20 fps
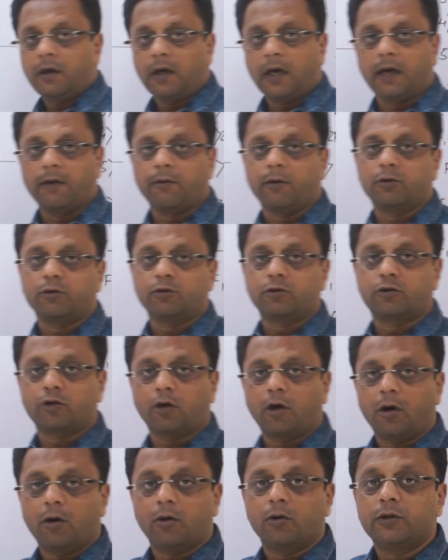I want to
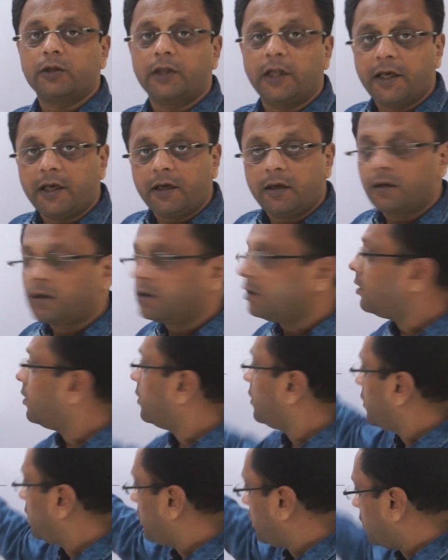draw only
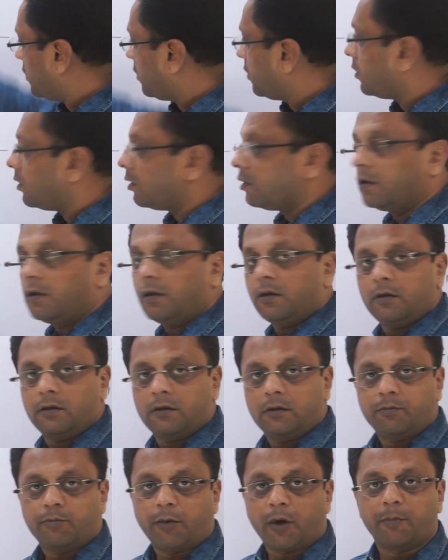
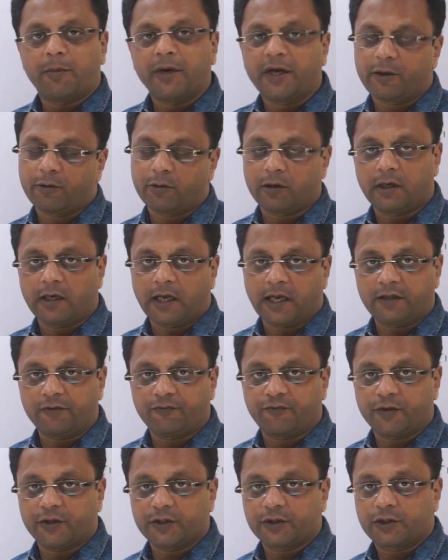perpendicular line
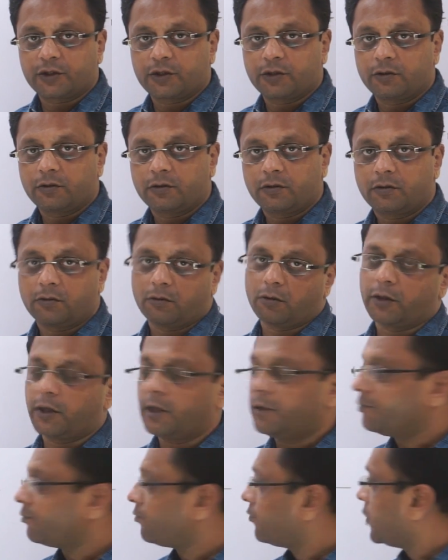first.
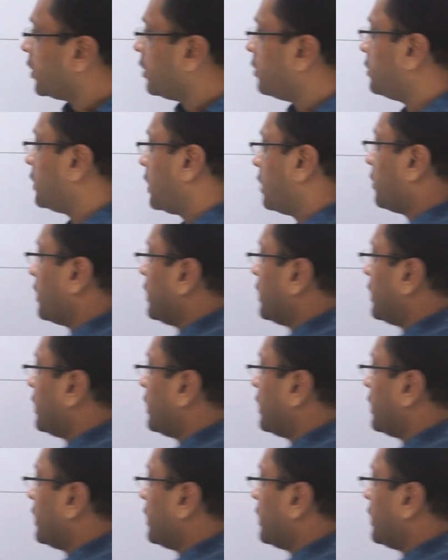Okay, now